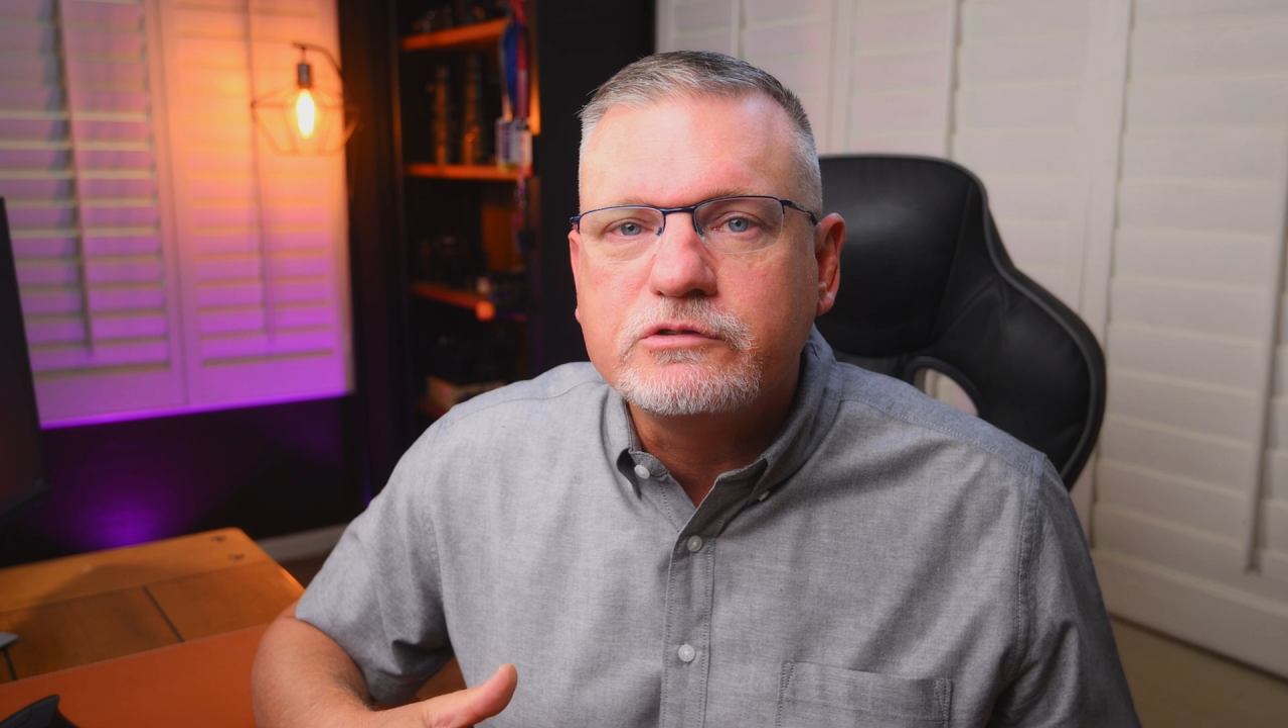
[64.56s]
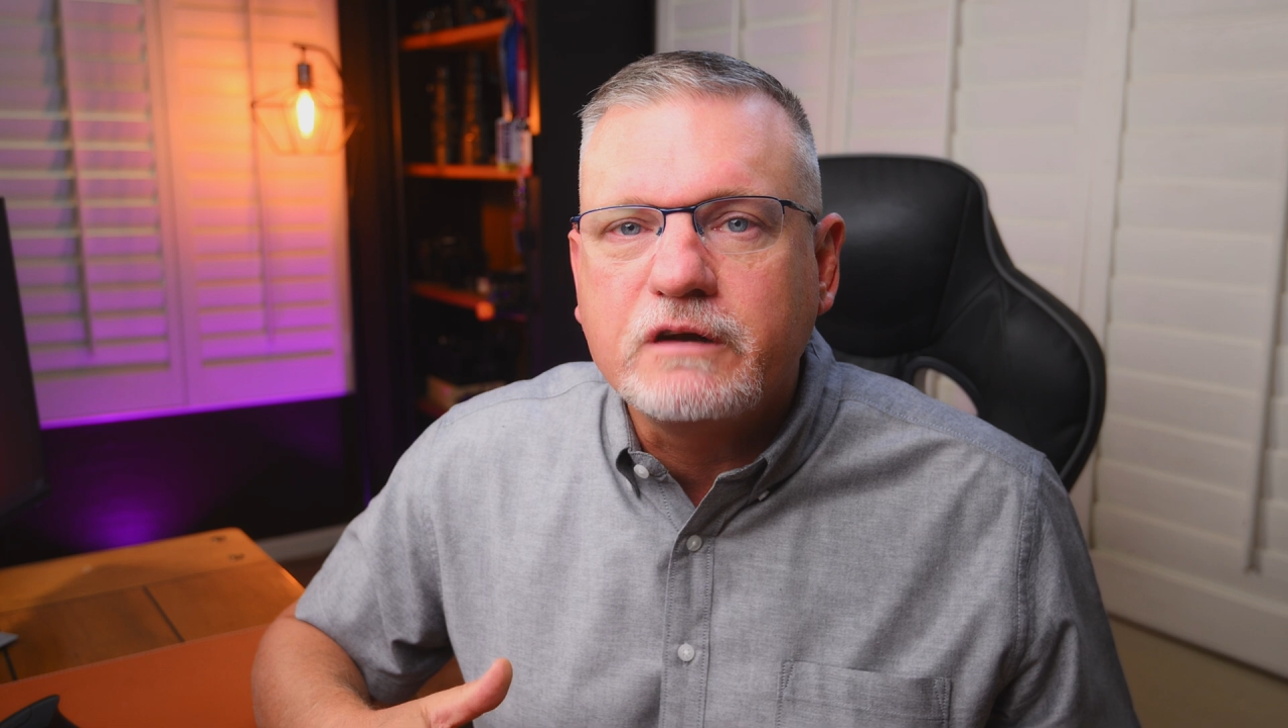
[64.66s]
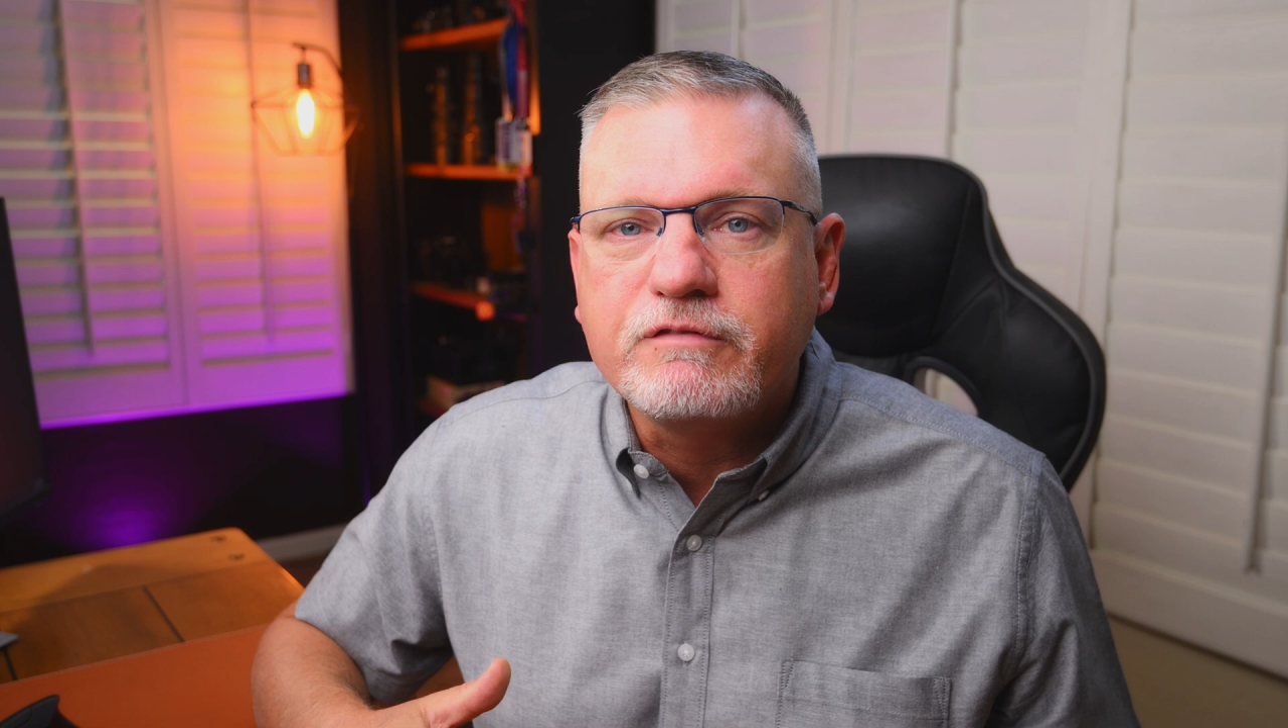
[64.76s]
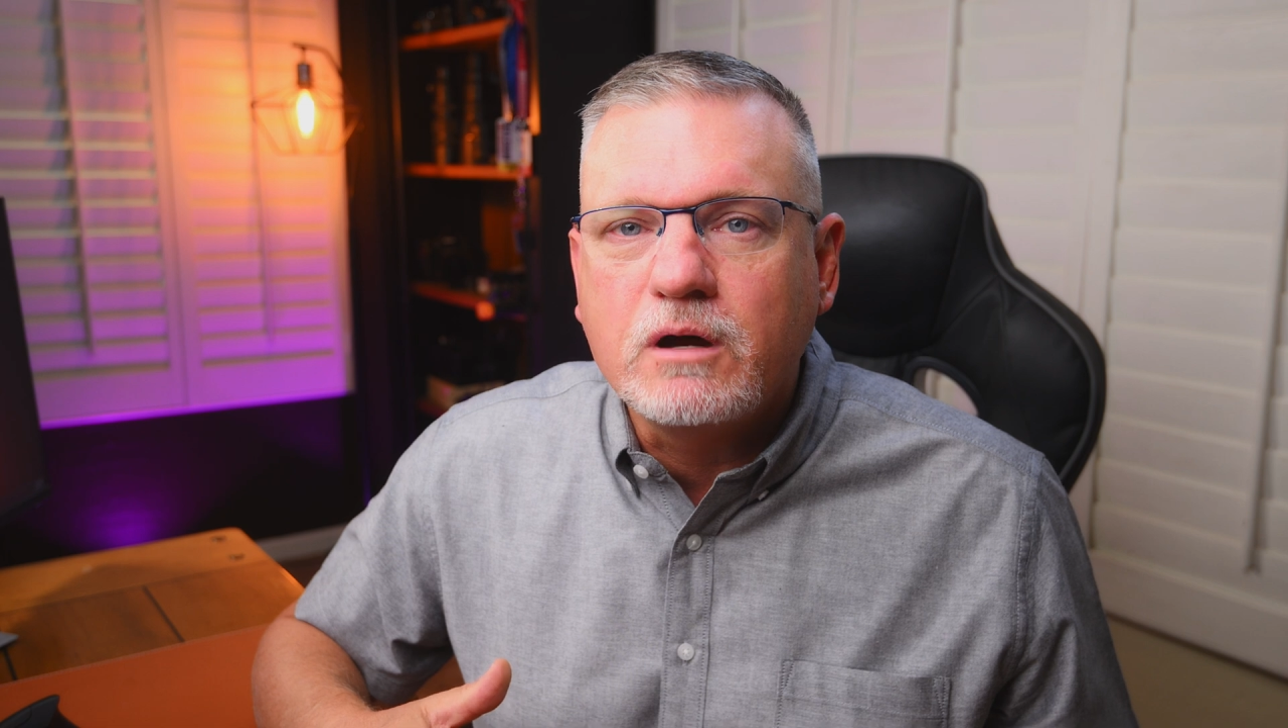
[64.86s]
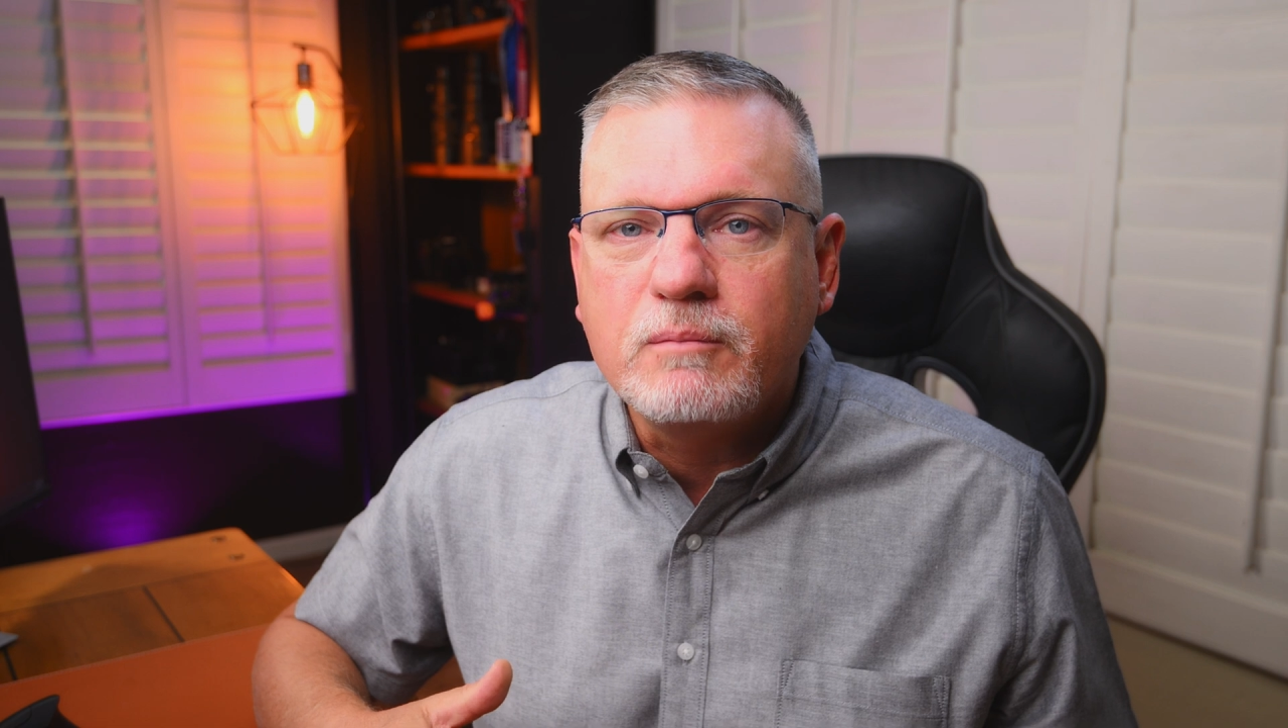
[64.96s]
that
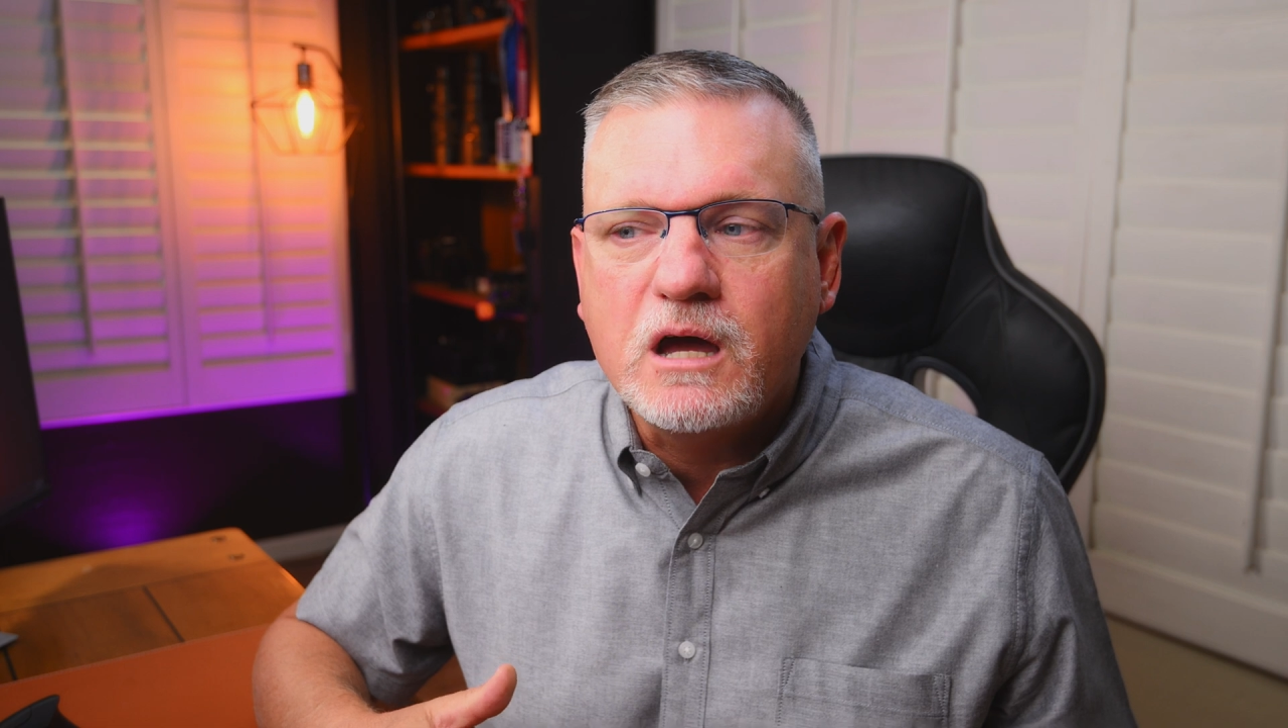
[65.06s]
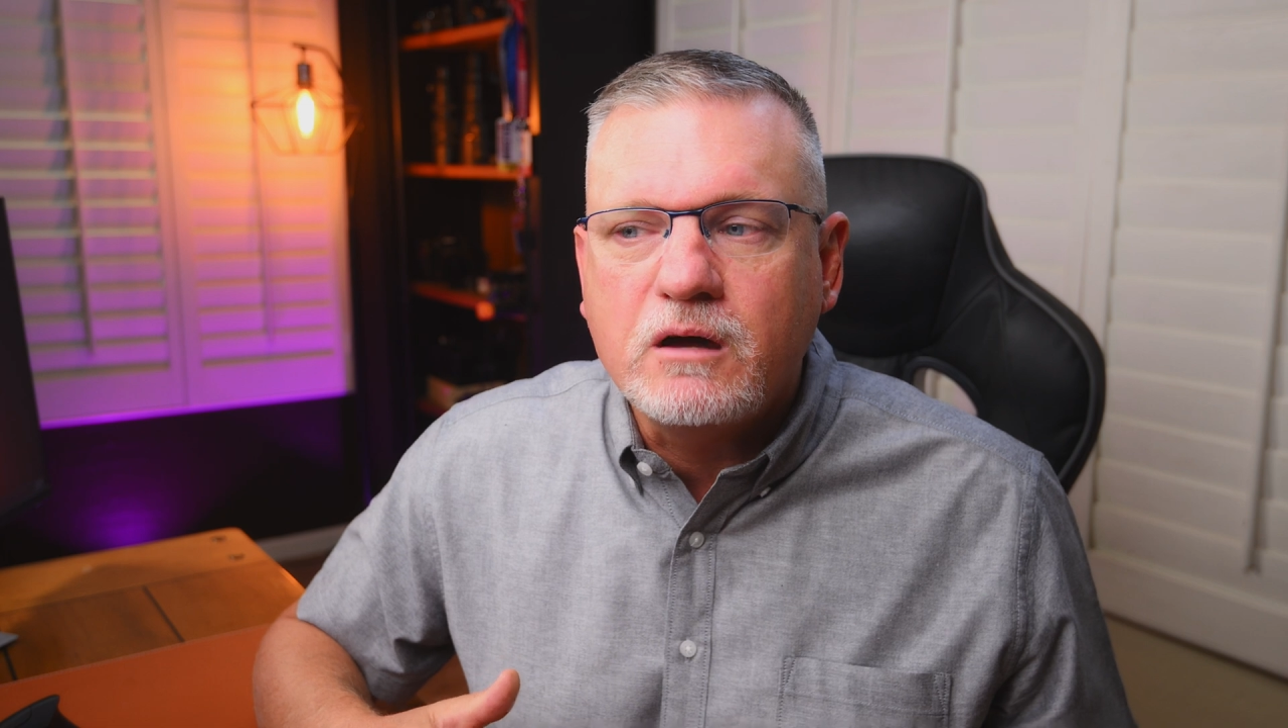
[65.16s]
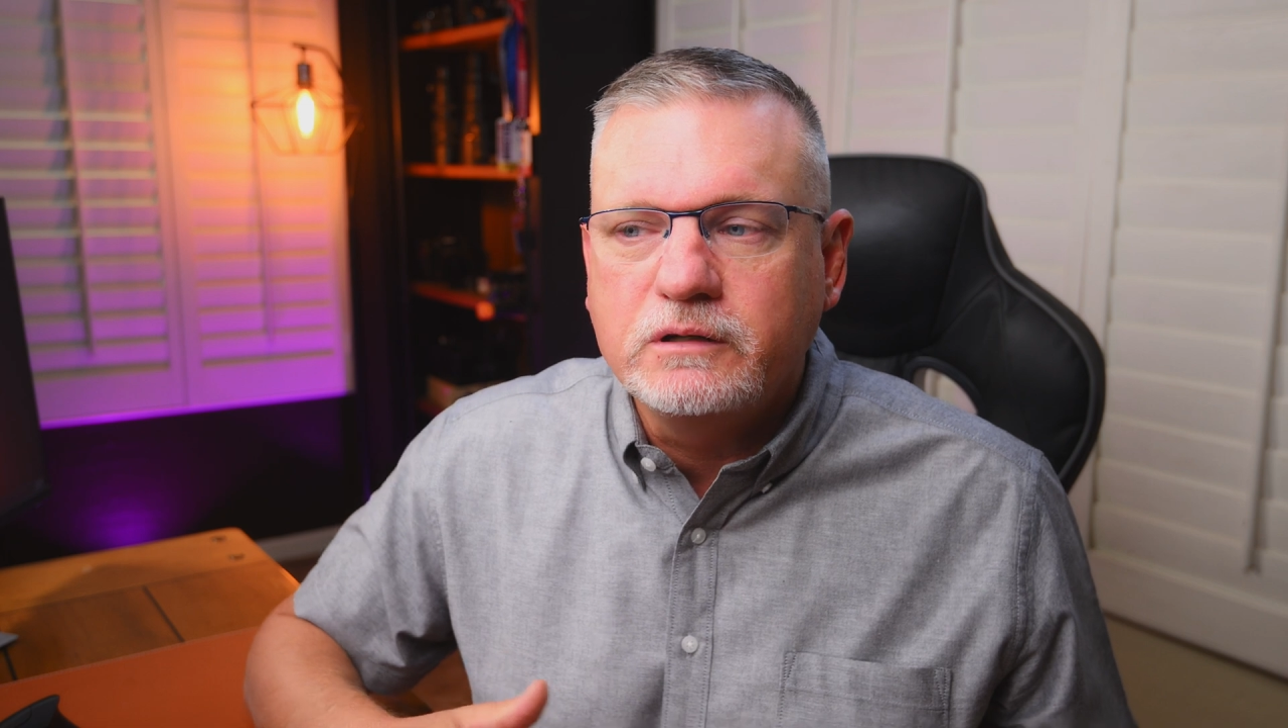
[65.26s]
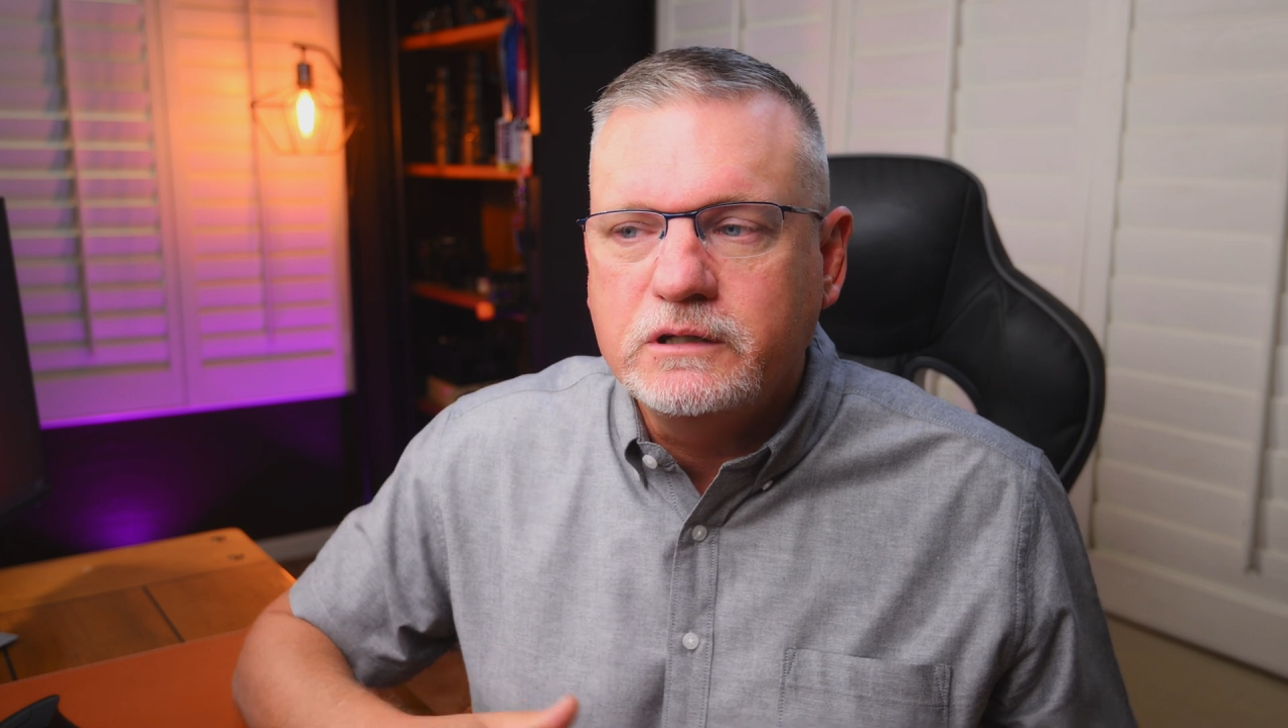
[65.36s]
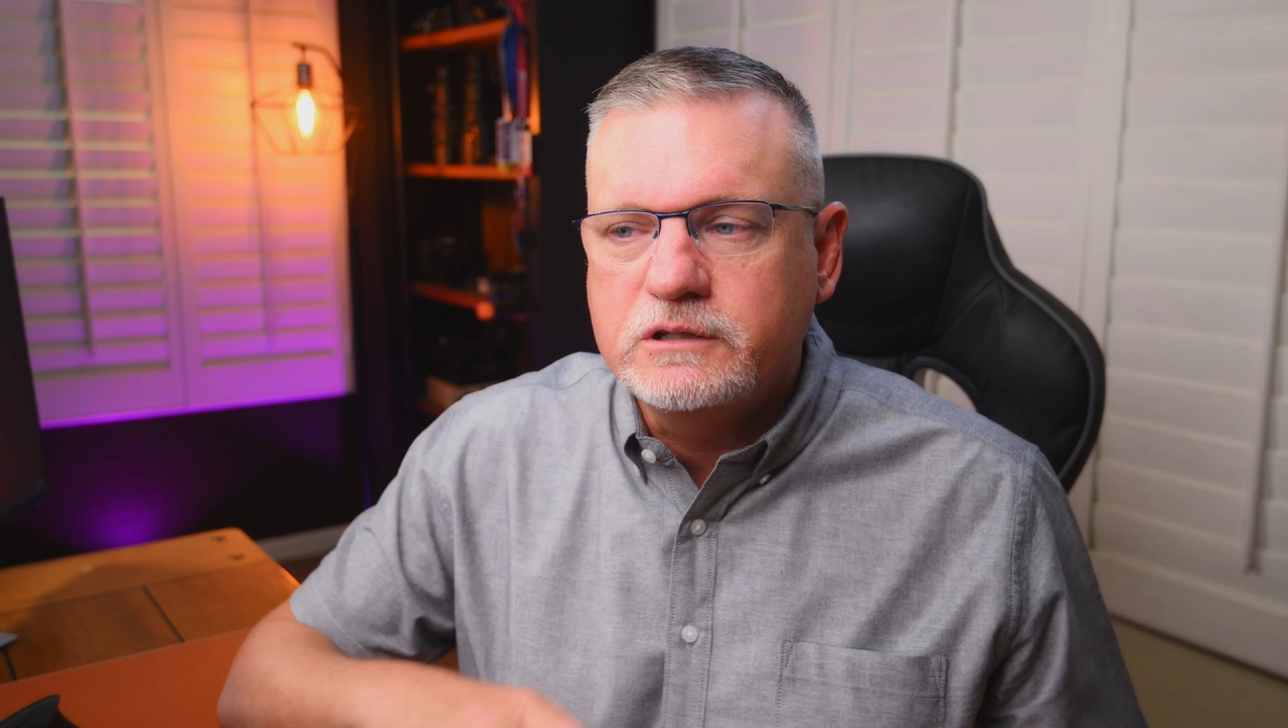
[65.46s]
have come out